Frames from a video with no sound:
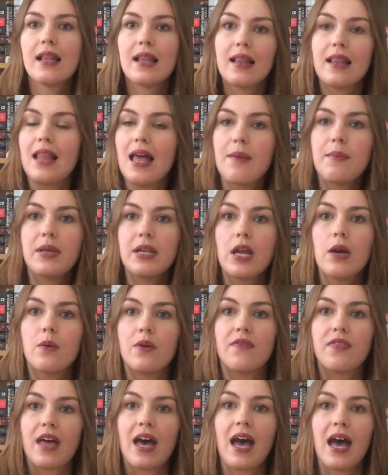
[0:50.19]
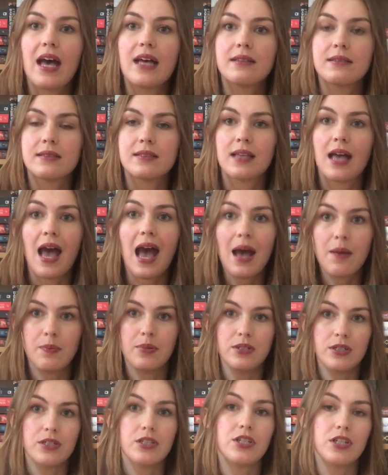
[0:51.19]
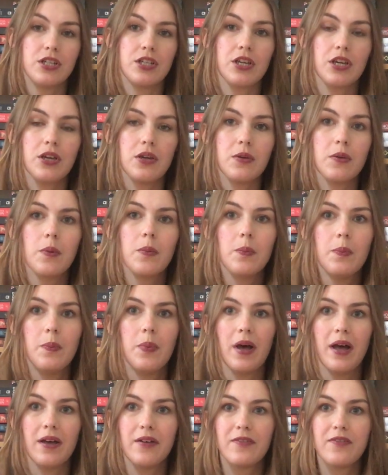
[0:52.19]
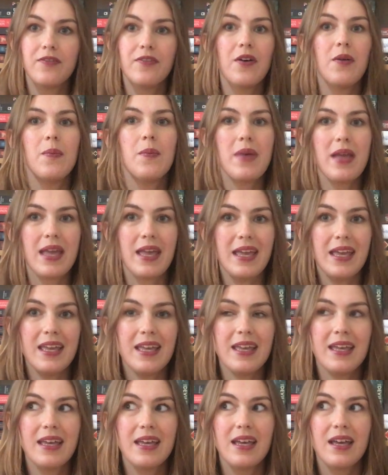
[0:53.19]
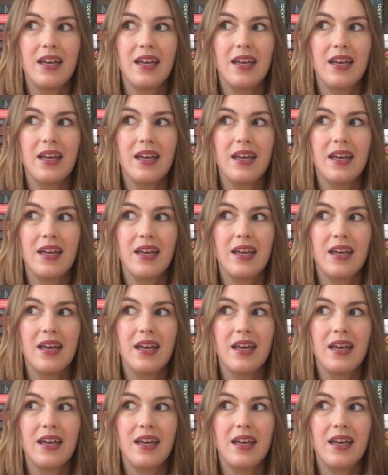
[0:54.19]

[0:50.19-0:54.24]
Let me know if that has happened to you, but for me,